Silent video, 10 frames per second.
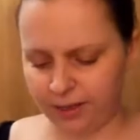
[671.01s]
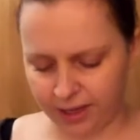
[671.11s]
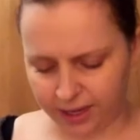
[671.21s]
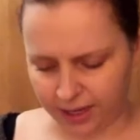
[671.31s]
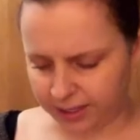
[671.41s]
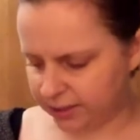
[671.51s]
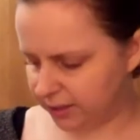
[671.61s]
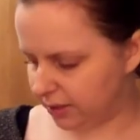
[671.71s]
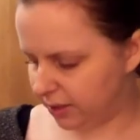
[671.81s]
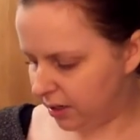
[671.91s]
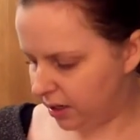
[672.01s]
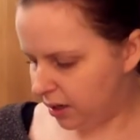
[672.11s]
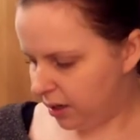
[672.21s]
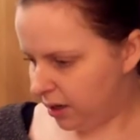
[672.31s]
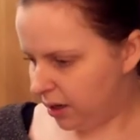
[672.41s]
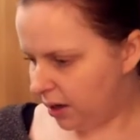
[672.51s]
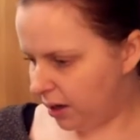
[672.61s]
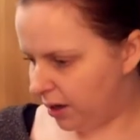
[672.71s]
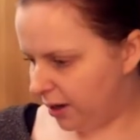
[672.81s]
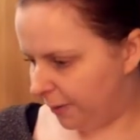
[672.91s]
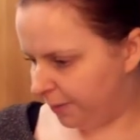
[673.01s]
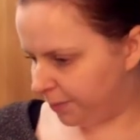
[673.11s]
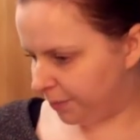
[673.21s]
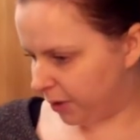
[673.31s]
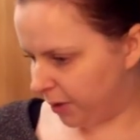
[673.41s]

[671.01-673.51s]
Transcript: I think it's it